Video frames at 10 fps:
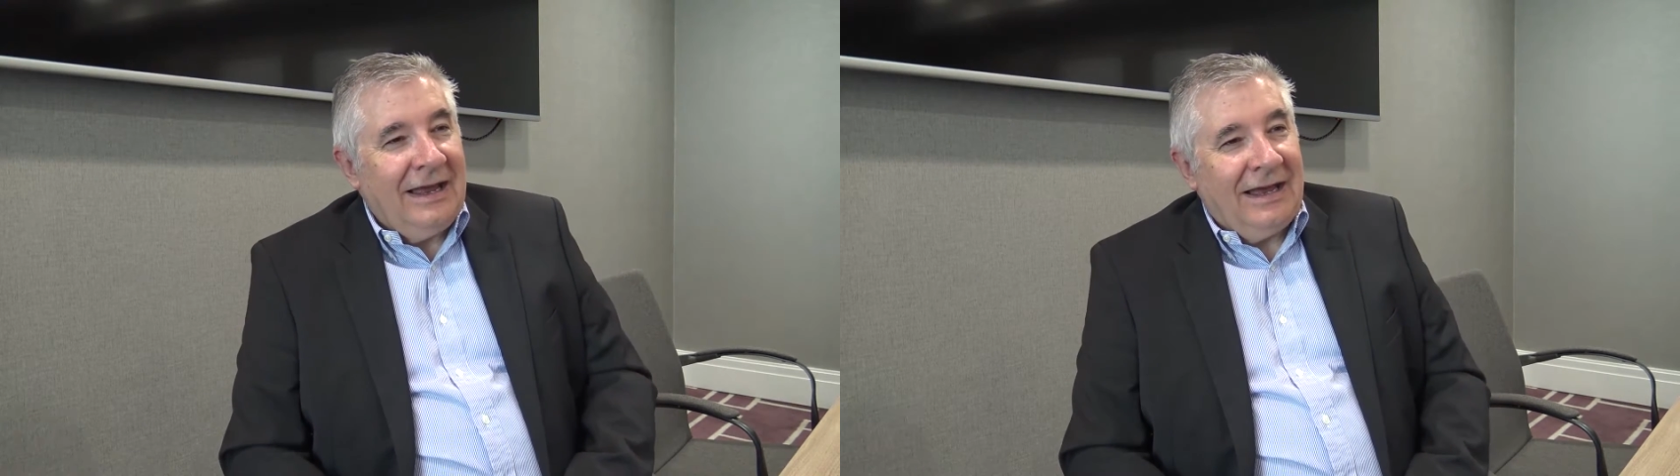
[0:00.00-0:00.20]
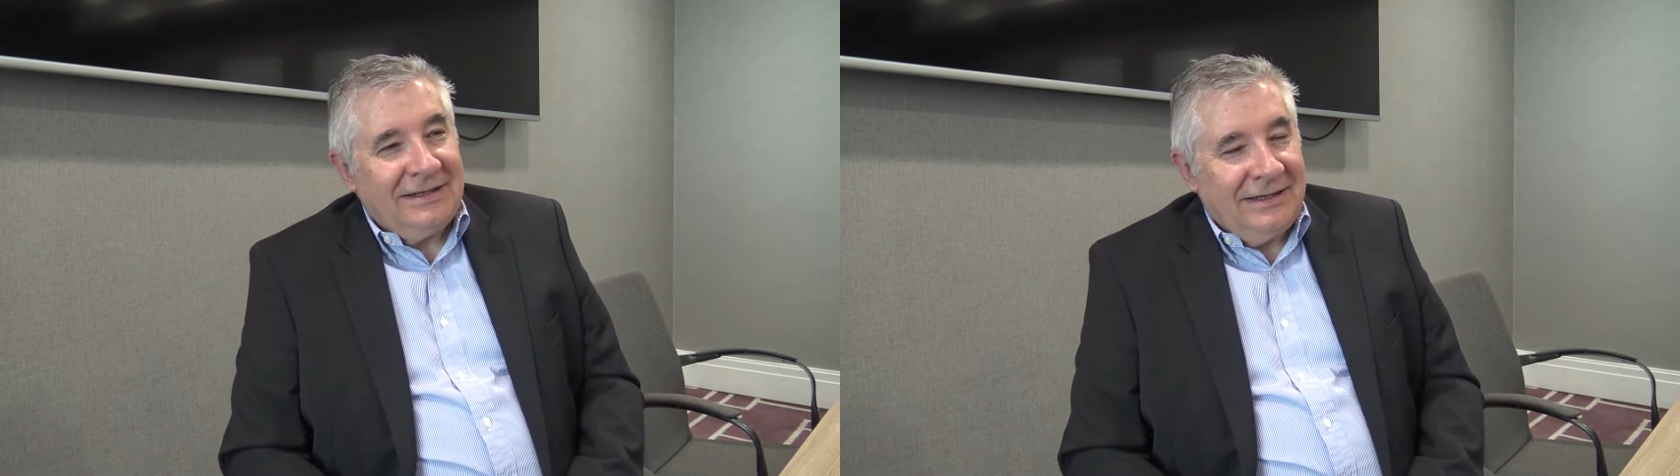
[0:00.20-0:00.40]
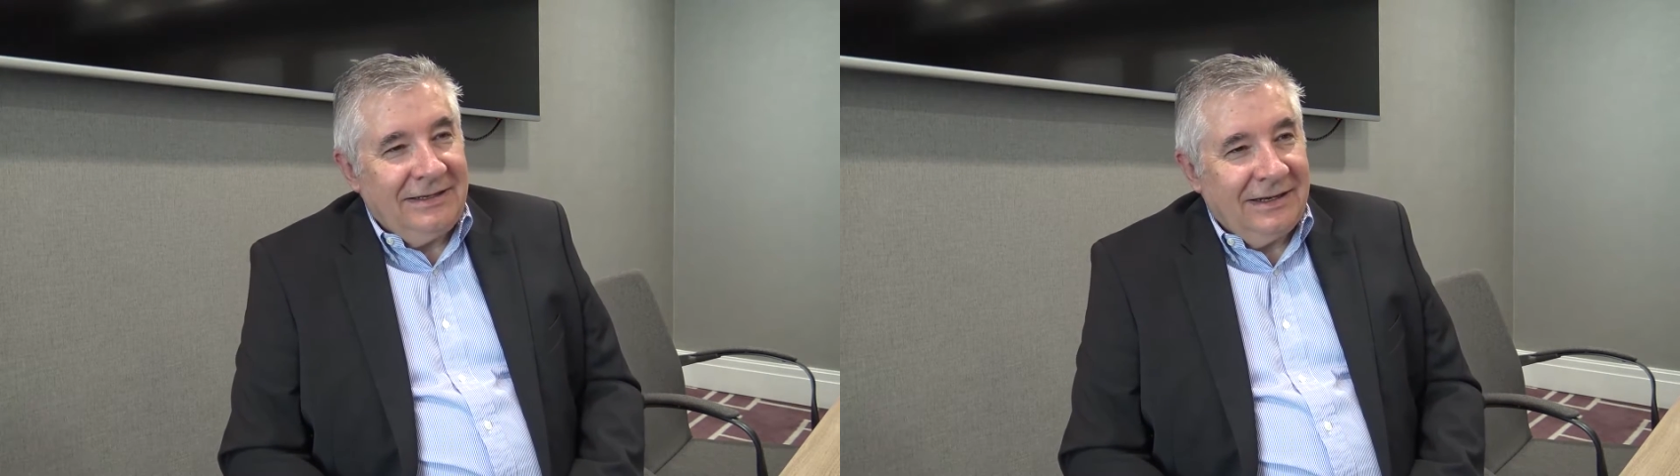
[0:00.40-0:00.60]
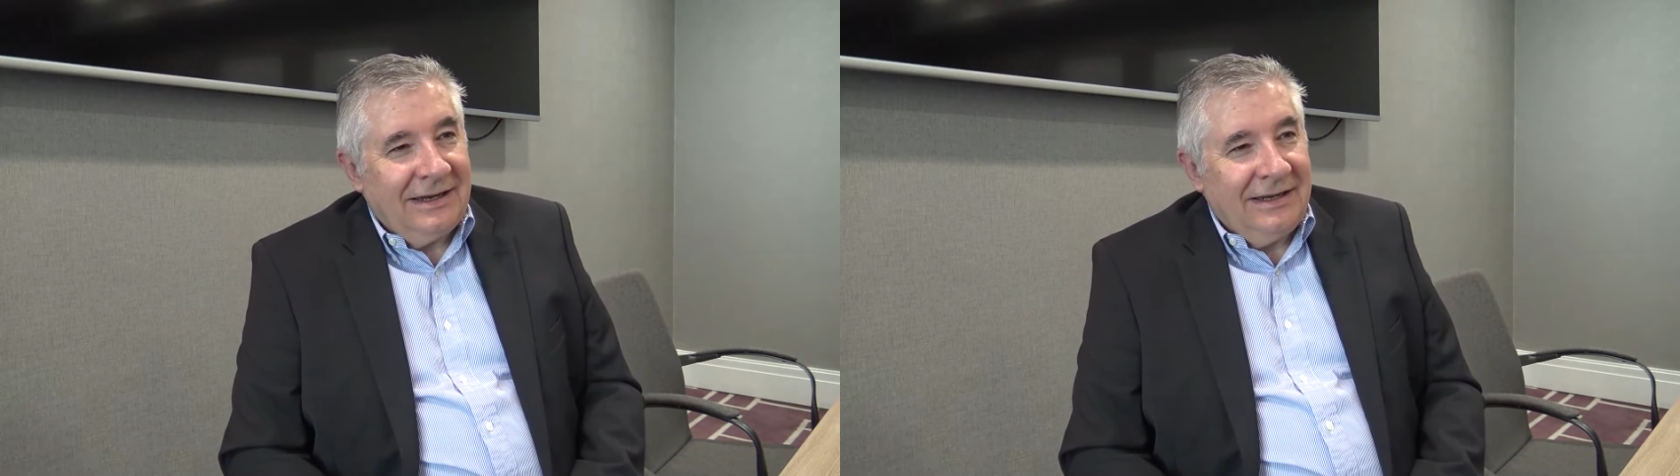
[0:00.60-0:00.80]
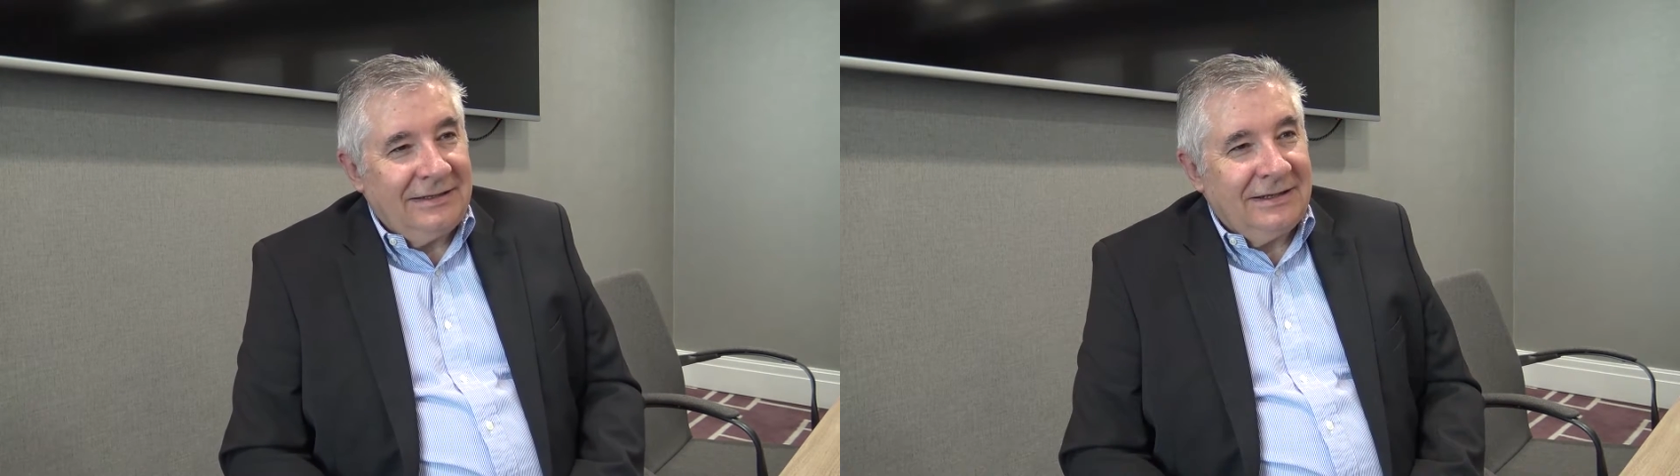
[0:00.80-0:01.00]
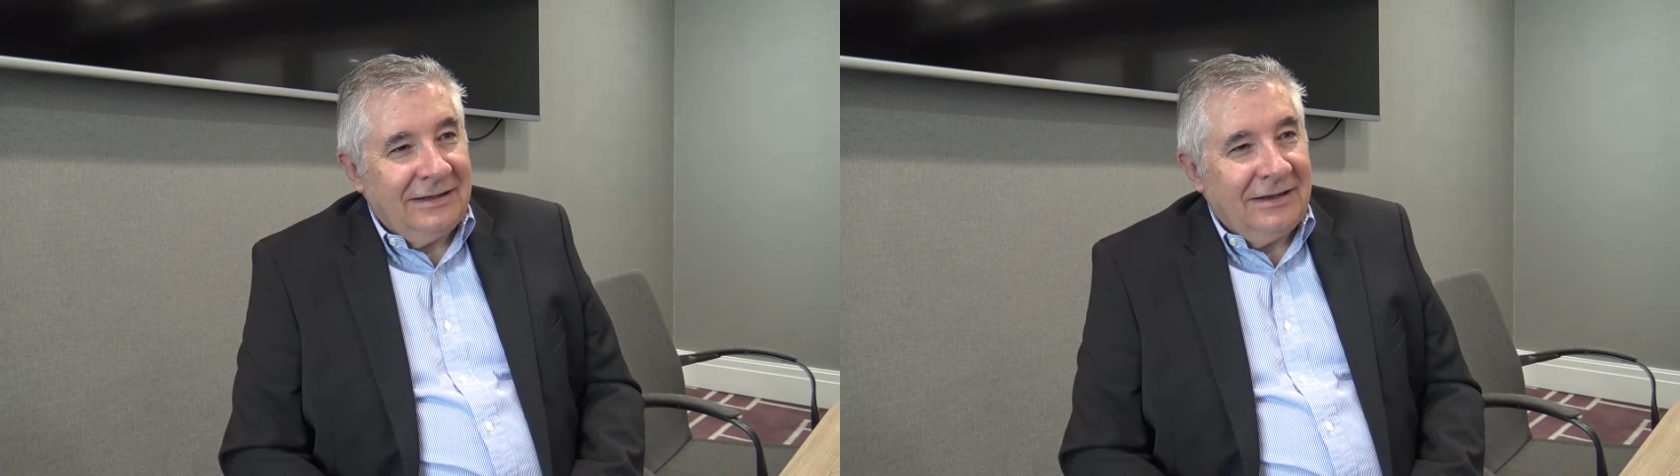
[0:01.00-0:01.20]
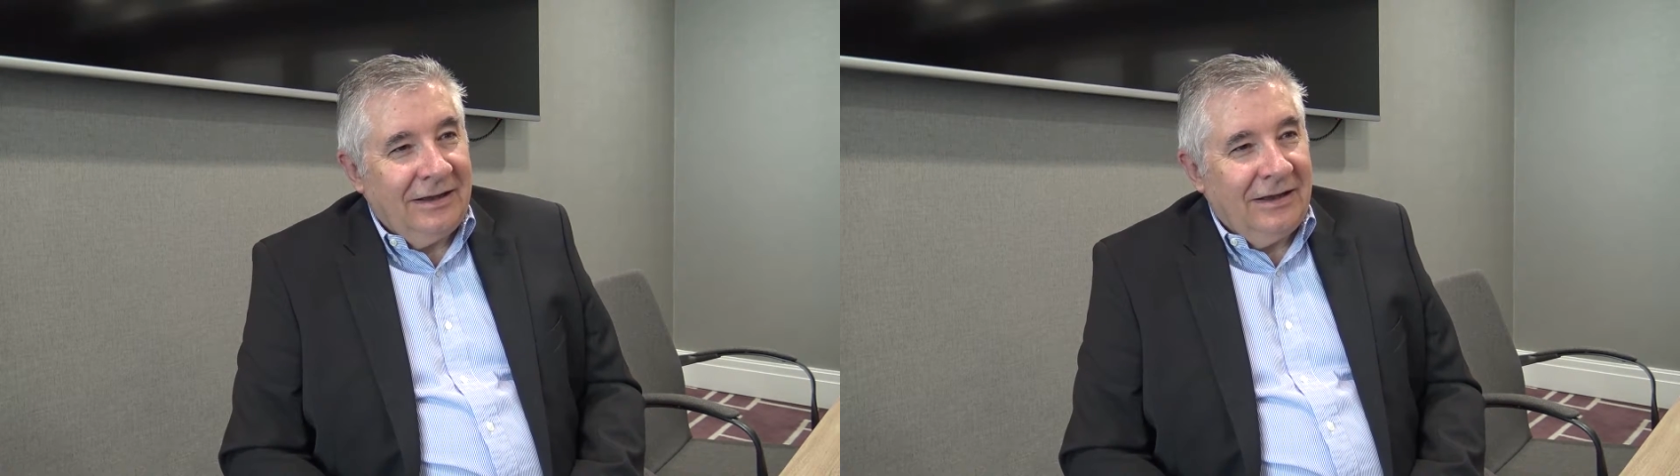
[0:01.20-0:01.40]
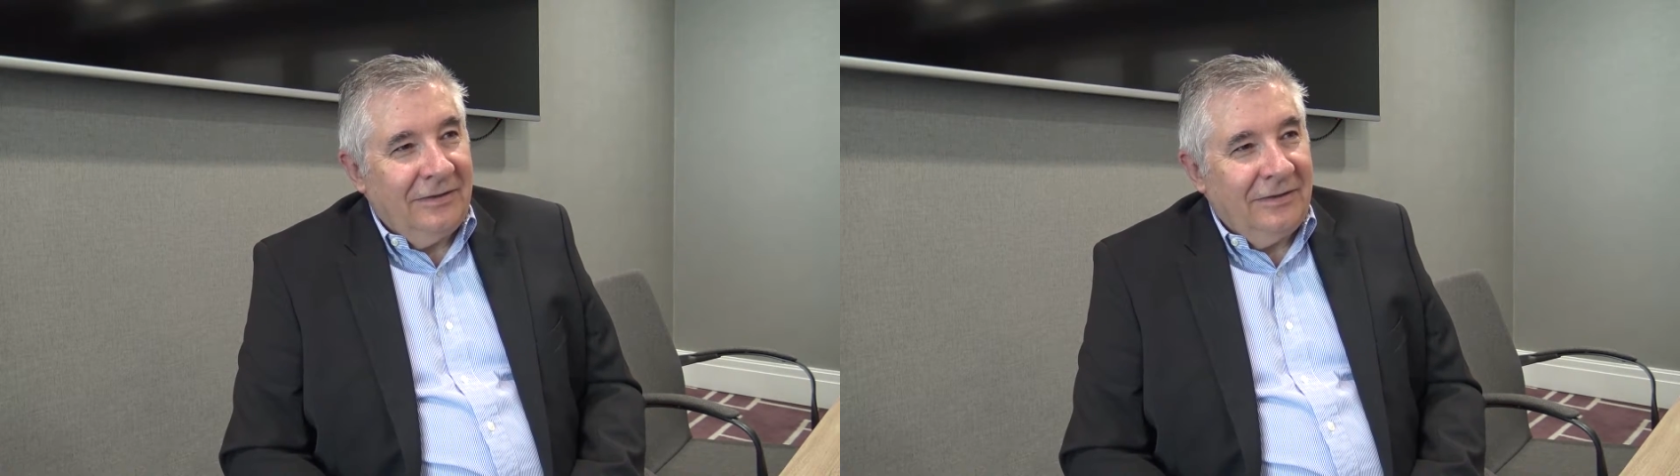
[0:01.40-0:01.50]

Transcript: as an indicator